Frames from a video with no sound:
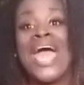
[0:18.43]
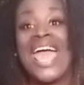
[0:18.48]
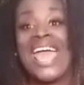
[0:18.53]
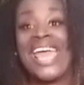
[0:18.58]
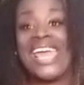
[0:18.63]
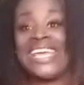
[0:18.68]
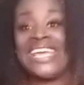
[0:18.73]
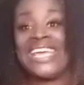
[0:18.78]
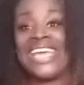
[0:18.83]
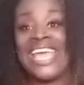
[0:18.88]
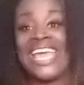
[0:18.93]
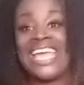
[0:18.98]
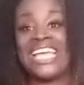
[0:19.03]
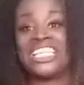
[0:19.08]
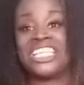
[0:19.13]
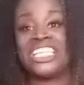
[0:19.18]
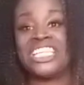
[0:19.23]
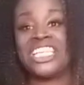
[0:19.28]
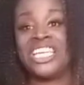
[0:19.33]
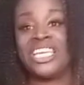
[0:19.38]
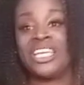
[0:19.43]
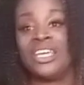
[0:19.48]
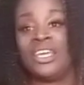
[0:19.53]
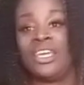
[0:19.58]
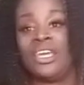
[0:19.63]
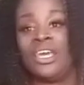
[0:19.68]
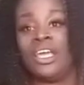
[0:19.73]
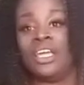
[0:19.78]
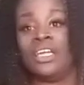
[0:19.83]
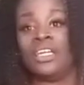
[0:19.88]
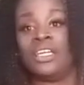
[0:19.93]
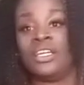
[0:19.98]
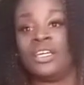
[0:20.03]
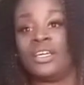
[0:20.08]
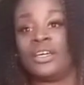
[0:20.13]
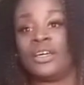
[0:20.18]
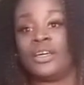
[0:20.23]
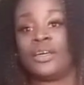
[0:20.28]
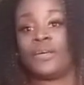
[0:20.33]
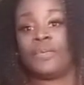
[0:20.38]
a can she
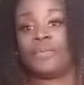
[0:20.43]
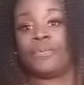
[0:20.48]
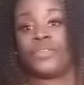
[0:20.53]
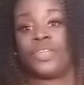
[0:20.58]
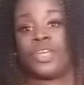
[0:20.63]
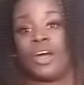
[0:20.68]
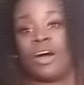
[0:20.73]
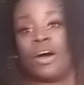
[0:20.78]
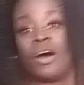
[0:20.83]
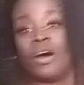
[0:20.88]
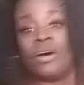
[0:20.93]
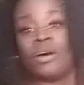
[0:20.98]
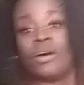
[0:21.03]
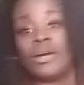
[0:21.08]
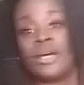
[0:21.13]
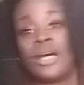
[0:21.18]
look, y'all.